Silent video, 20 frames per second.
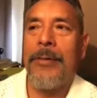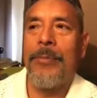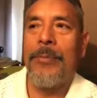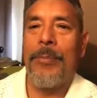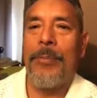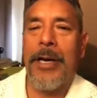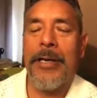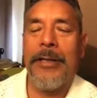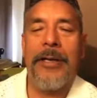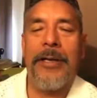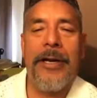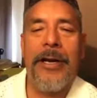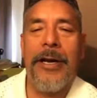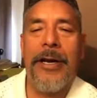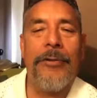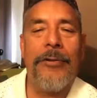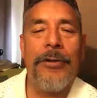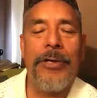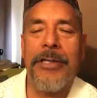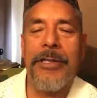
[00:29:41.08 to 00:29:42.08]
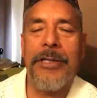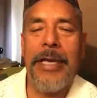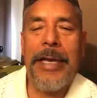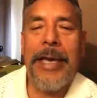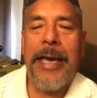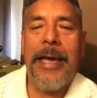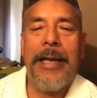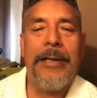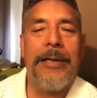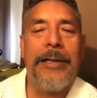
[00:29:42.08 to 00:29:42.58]
but in their countries, they
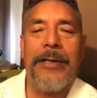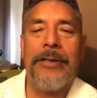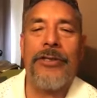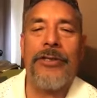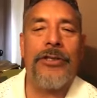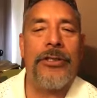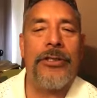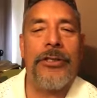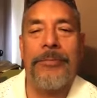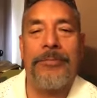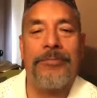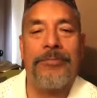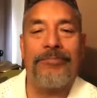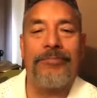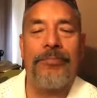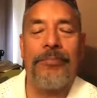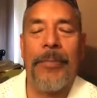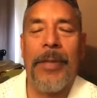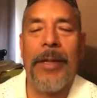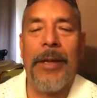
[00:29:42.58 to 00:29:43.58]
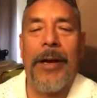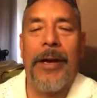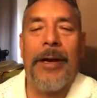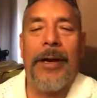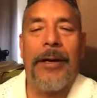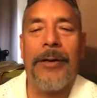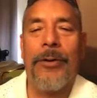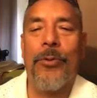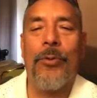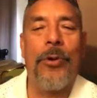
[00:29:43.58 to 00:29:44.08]
can't just
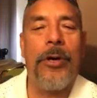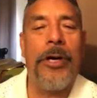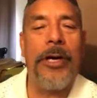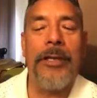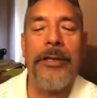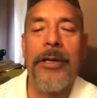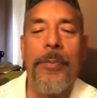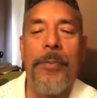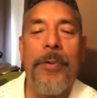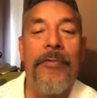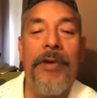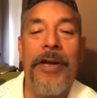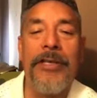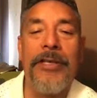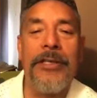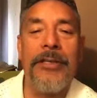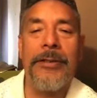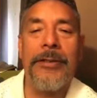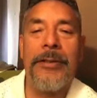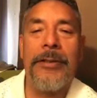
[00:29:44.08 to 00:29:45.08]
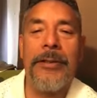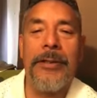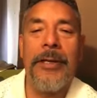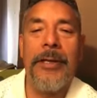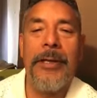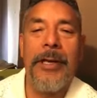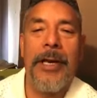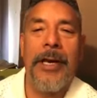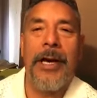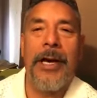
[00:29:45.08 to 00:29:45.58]
work in their profession.
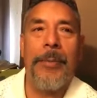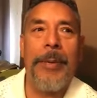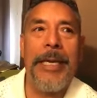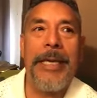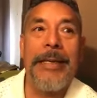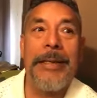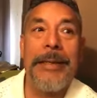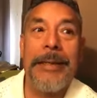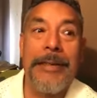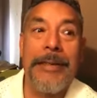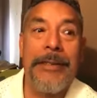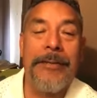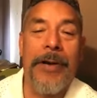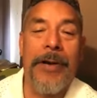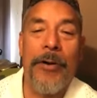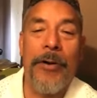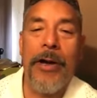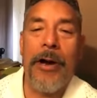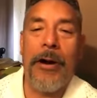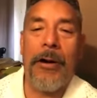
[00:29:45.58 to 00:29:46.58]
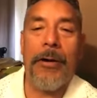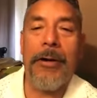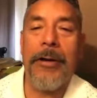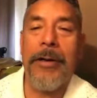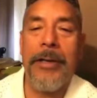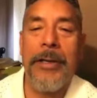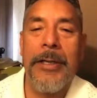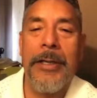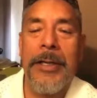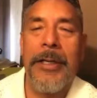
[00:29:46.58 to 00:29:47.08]
I mean, it's very hard.
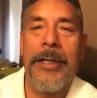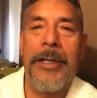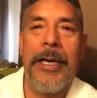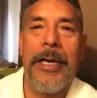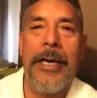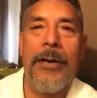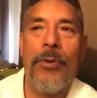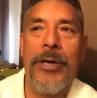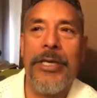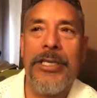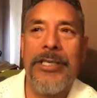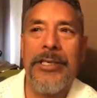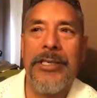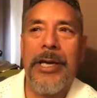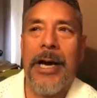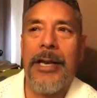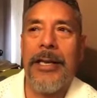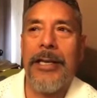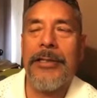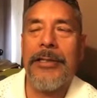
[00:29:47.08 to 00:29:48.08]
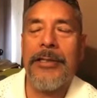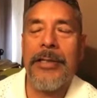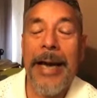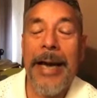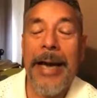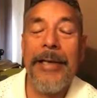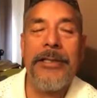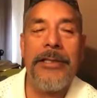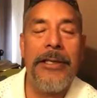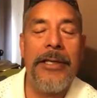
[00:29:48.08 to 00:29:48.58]
And
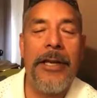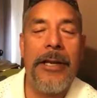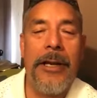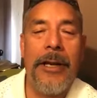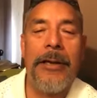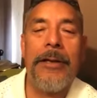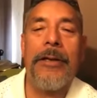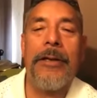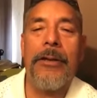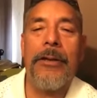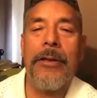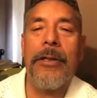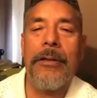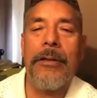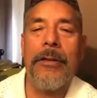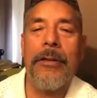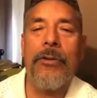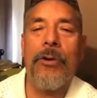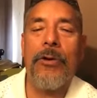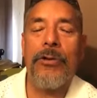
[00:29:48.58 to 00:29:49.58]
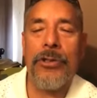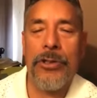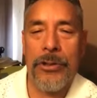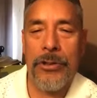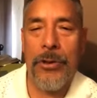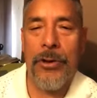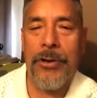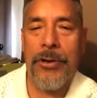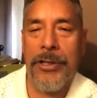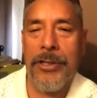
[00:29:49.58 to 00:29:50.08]
I see a lot of those
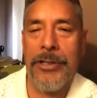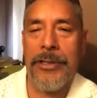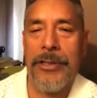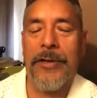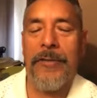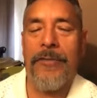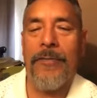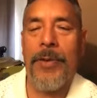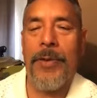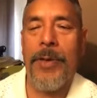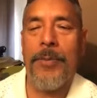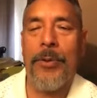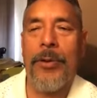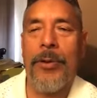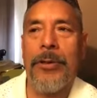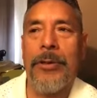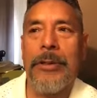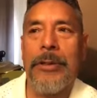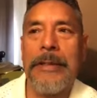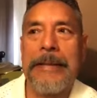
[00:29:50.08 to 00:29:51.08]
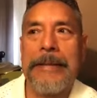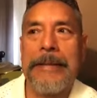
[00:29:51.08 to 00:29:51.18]
stories of people,